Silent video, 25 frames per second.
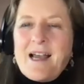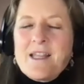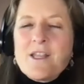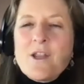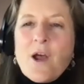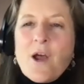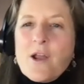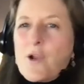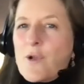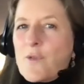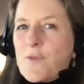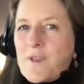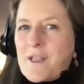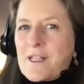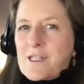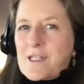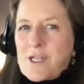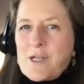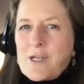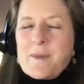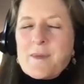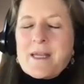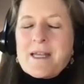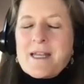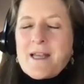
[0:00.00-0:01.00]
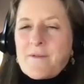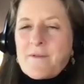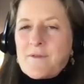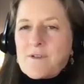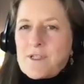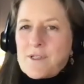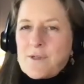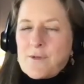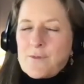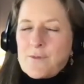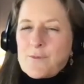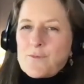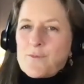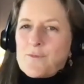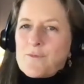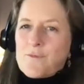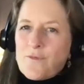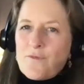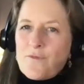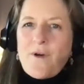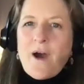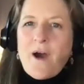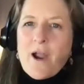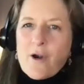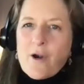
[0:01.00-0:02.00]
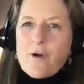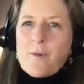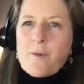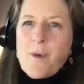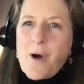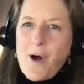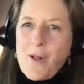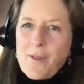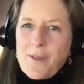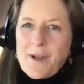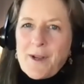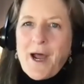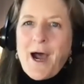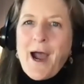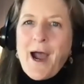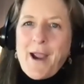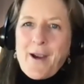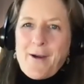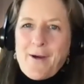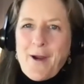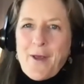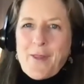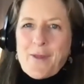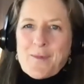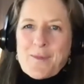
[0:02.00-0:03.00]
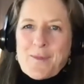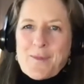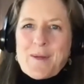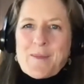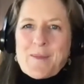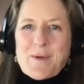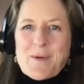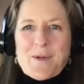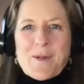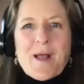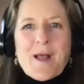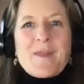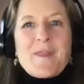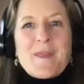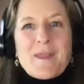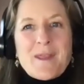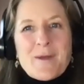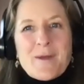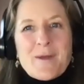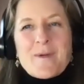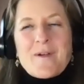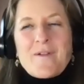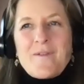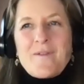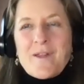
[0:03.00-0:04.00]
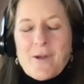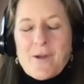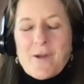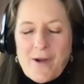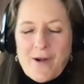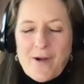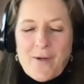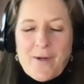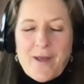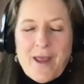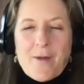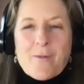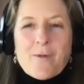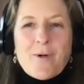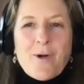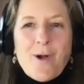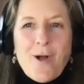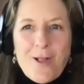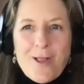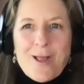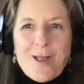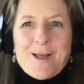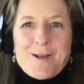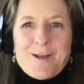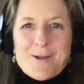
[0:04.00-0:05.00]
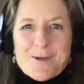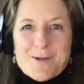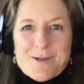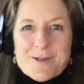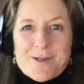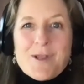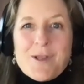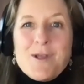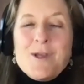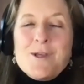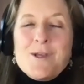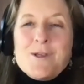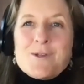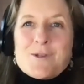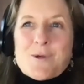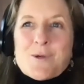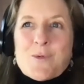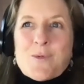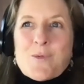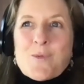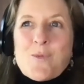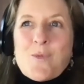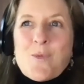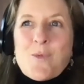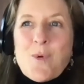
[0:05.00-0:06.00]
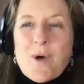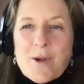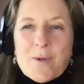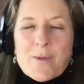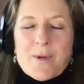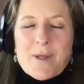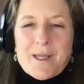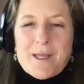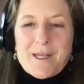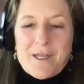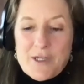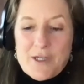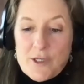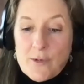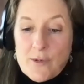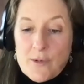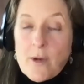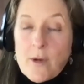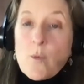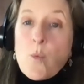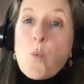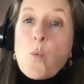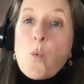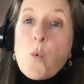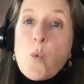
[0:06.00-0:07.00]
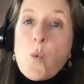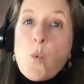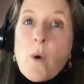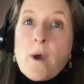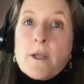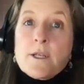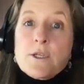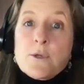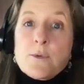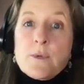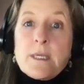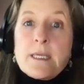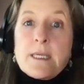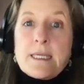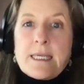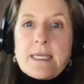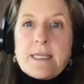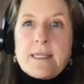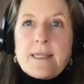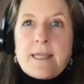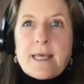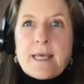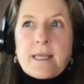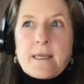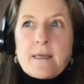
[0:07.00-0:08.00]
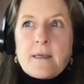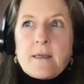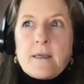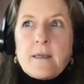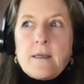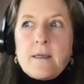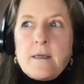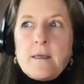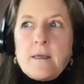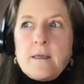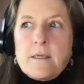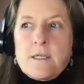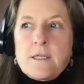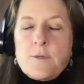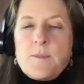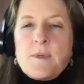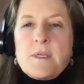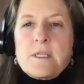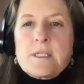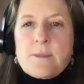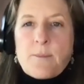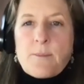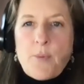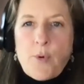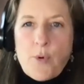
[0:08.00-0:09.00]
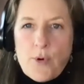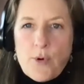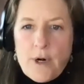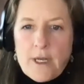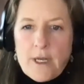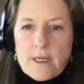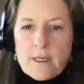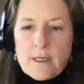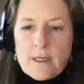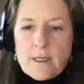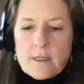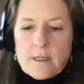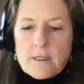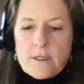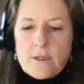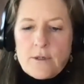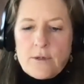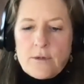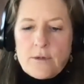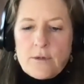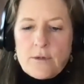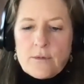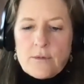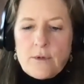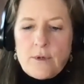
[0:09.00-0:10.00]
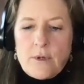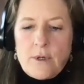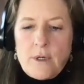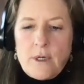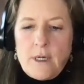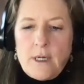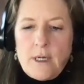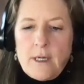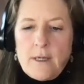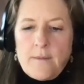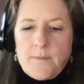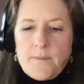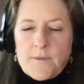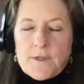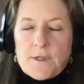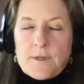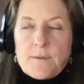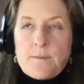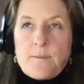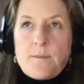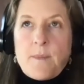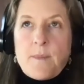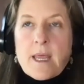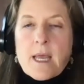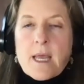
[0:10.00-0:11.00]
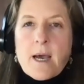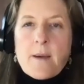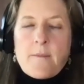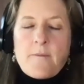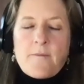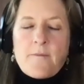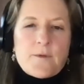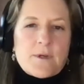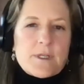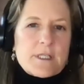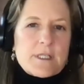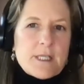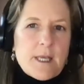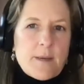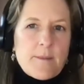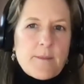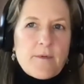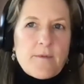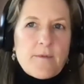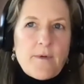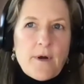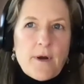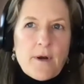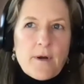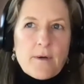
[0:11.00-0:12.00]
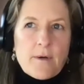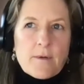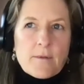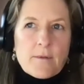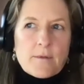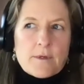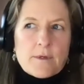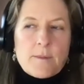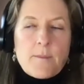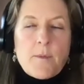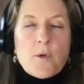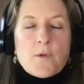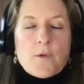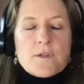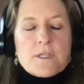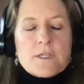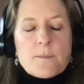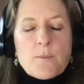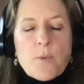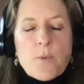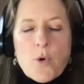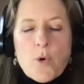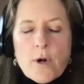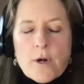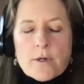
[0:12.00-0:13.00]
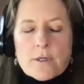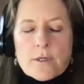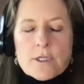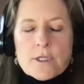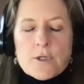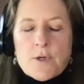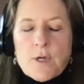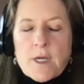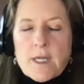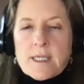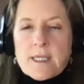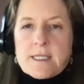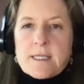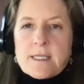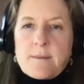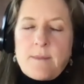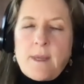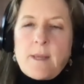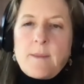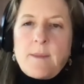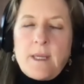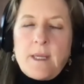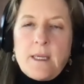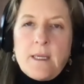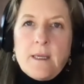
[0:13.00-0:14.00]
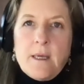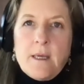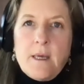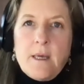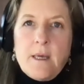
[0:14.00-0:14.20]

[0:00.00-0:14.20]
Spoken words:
I don't think it's going to be enough to fire them all and hire other people. I think you want to figure out, okay, we're all hunters. So what are we going to do? And what do we need then to be supported to make up for to both support our strengths and maybe